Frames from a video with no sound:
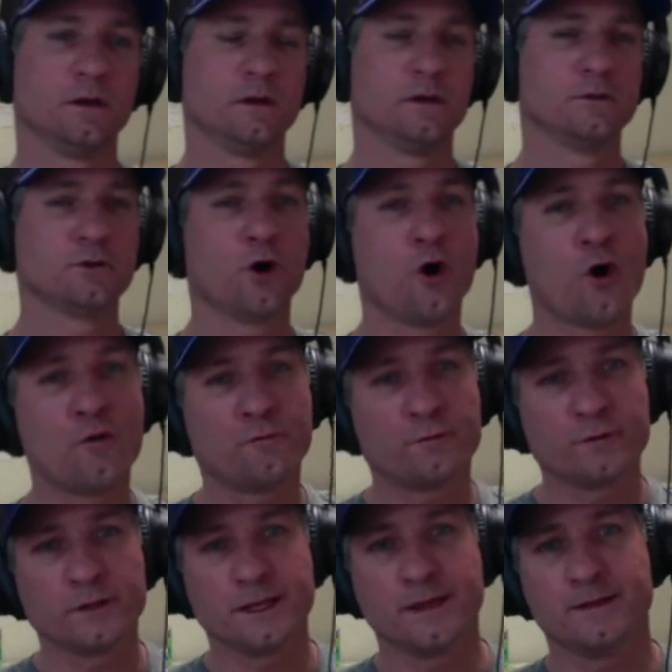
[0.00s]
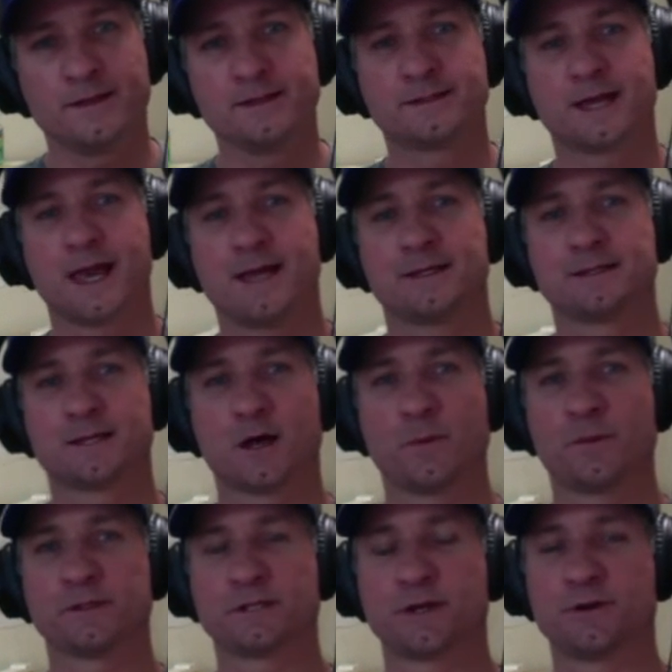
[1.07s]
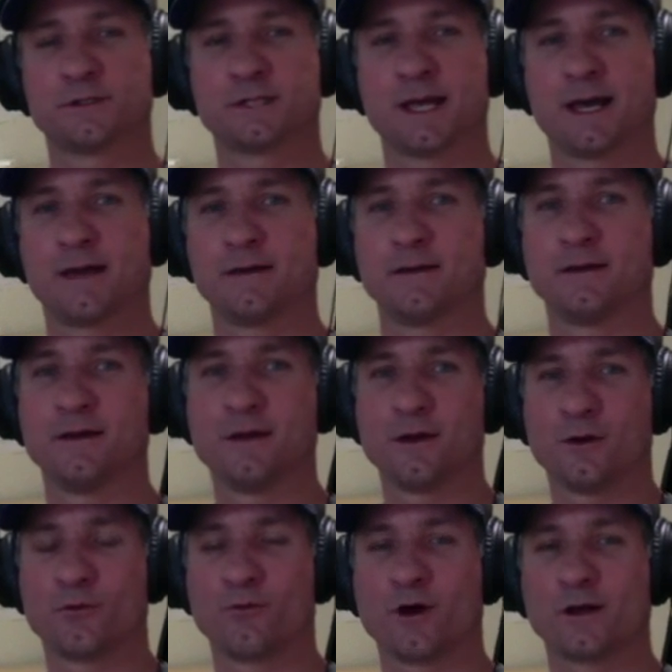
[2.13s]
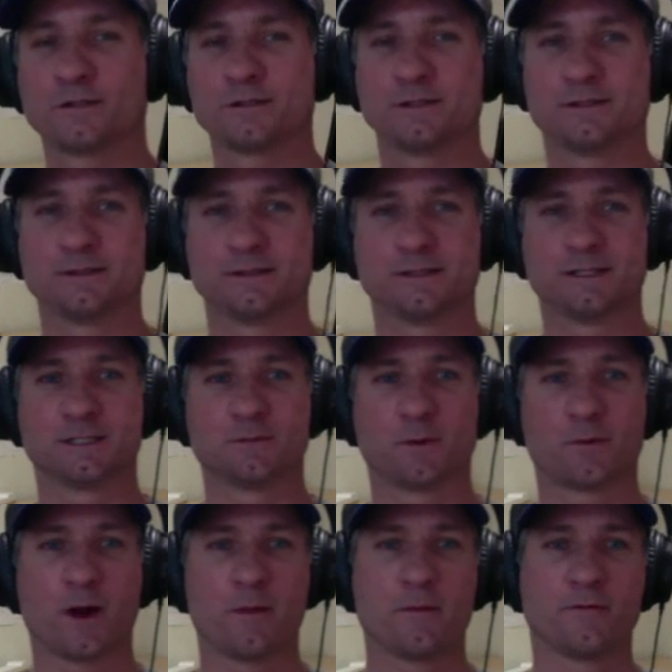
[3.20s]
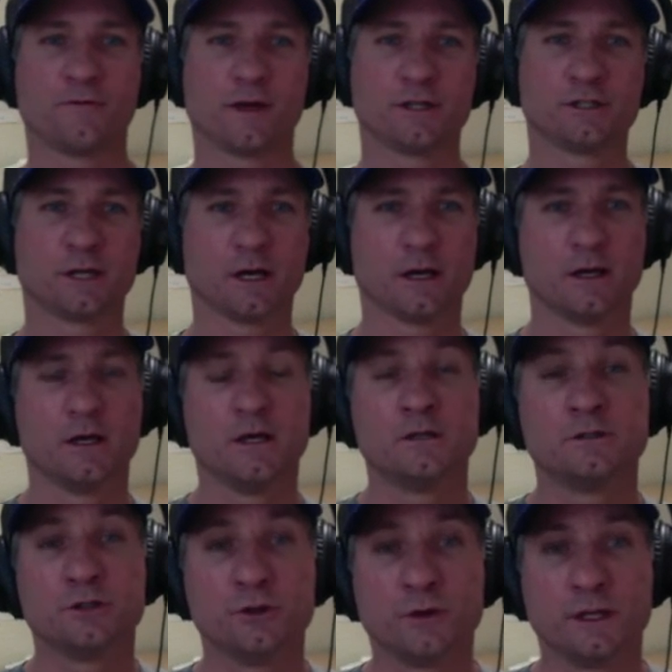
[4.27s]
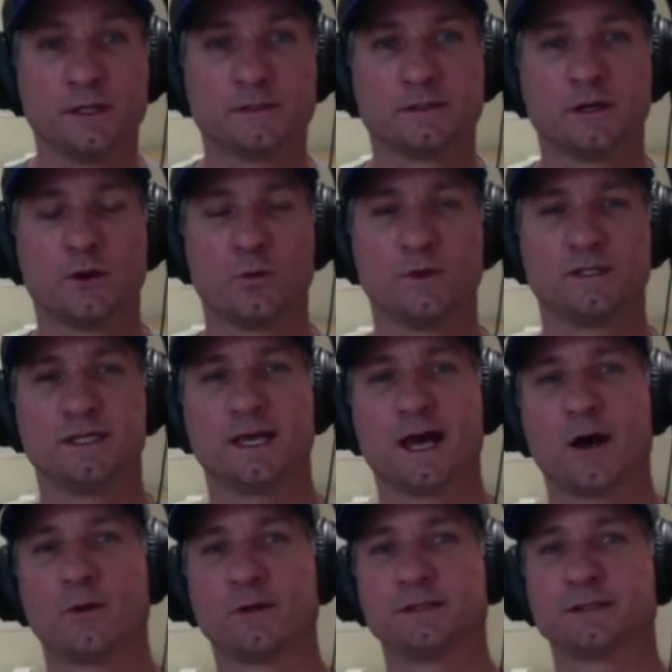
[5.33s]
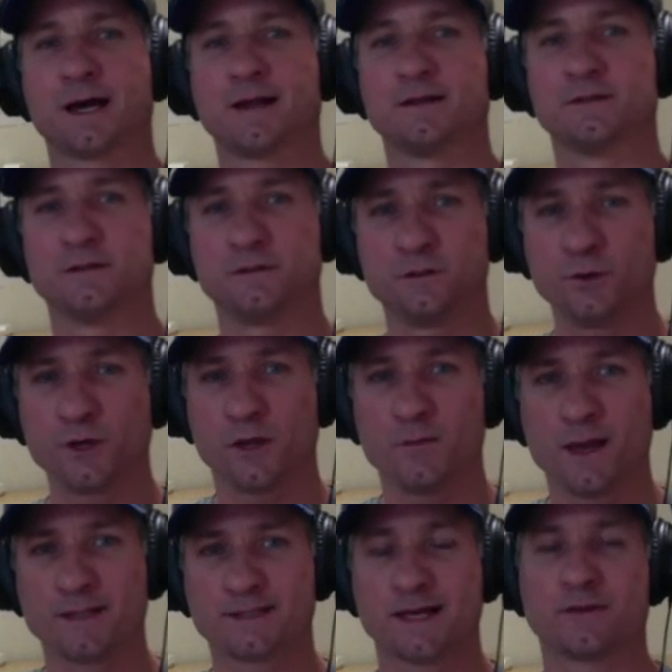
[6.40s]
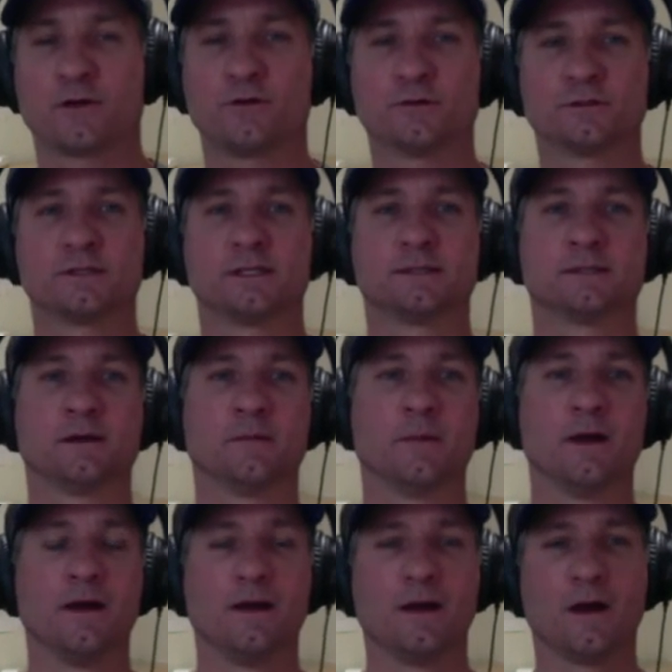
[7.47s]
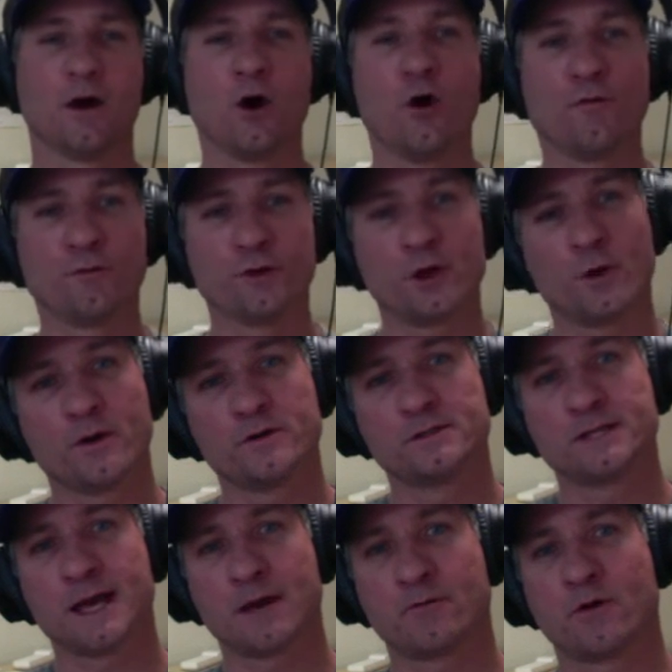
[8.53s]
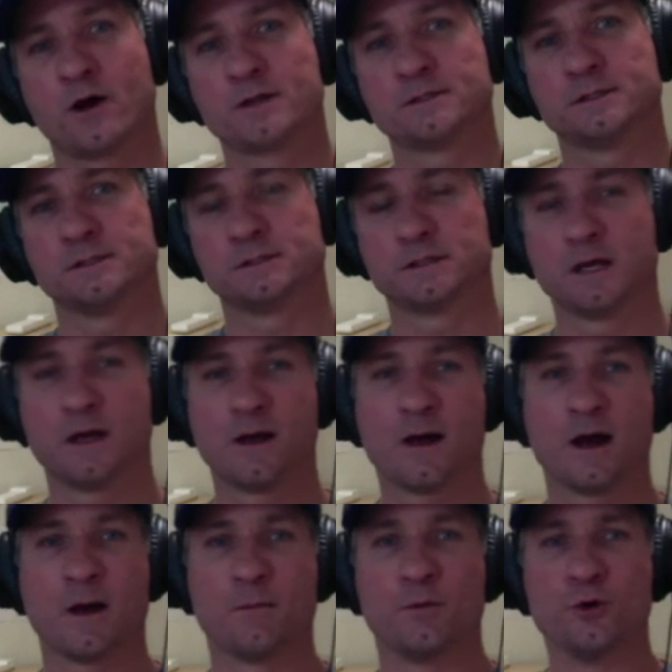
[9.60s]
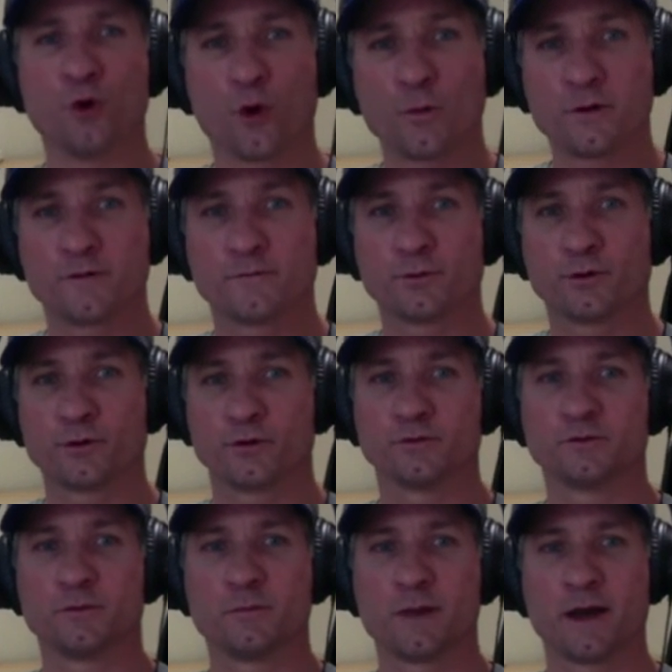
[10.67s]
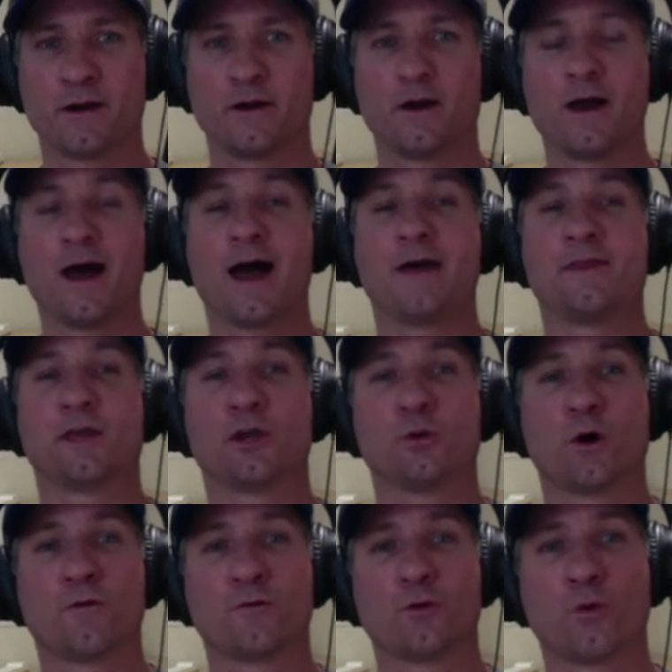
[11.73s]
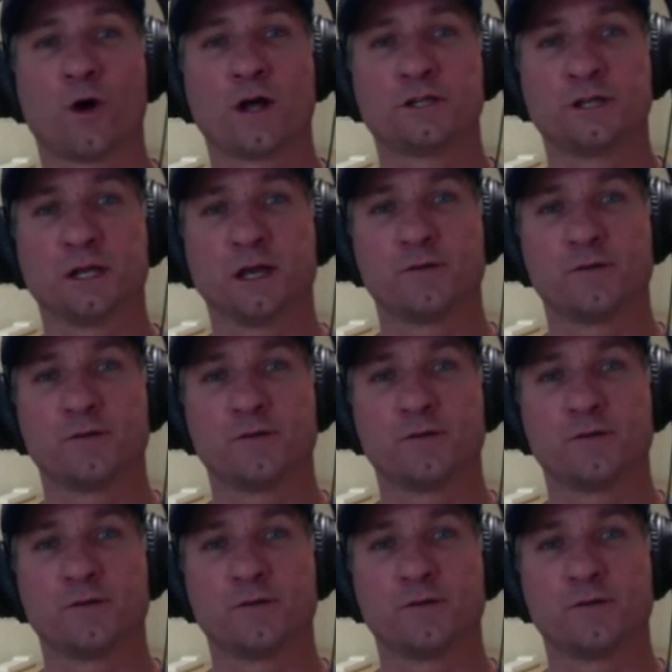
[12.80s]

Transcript: So hopefully these cases help us understand Ross's system of prima facie duties. We see how he's got a duty-based ethical system. Hopefully you understand Ross's normative pluralism better. I thank you all for watching.